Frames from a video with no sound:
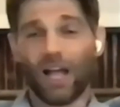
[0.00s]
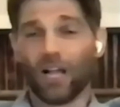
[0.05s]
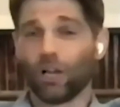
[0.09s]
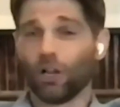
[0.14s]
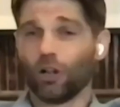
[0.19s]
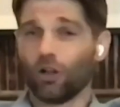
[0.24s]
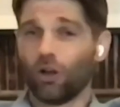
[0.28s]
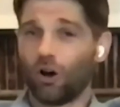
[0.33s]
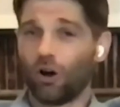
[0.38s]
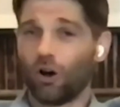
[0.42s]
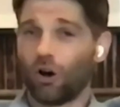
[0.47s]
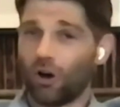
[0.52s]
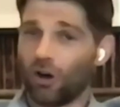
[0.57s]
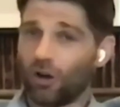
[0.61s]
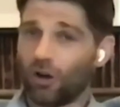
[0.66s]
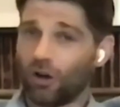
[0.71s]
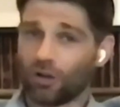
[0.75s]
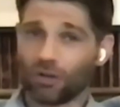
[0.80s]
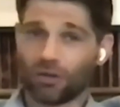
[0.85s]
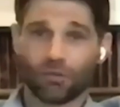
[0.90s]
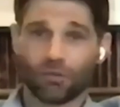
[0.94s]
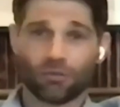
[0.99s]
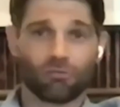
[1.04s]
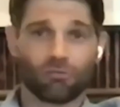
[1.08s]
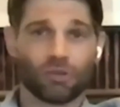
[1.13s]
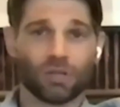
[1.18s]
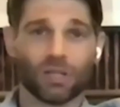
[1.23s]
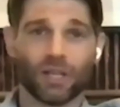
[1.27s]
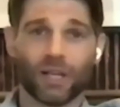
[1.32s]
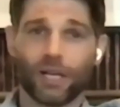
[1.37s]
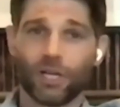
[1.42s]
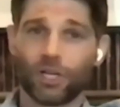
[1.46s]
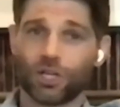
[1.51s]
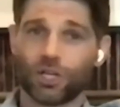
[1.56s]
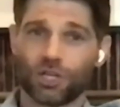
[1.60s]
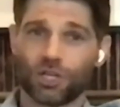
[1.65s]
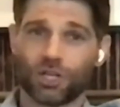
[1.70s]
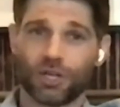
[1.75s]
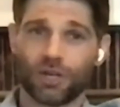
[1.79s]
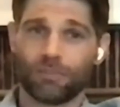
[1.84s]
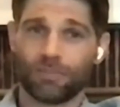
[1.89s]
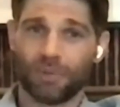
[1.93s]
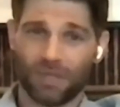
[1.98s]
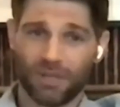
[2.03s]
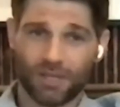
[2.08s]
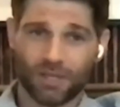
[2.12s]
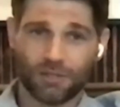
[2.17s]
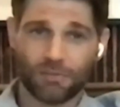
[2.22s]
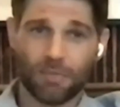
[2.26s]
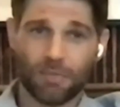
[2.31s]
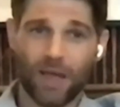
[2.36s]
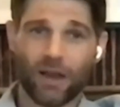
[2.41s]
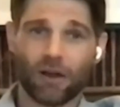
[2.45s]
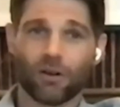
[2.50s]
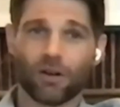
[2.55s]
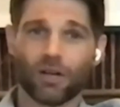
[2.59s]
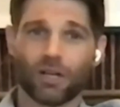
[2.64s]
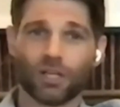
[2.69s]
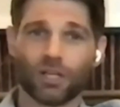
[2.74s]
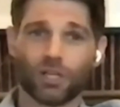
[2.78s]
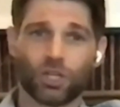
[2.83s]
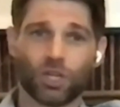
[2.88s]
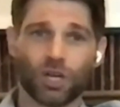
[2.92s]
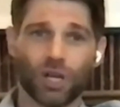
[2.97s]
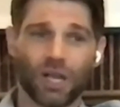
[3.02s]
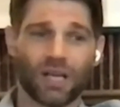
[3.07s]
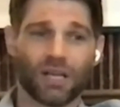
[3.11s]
a long relationship in this marriage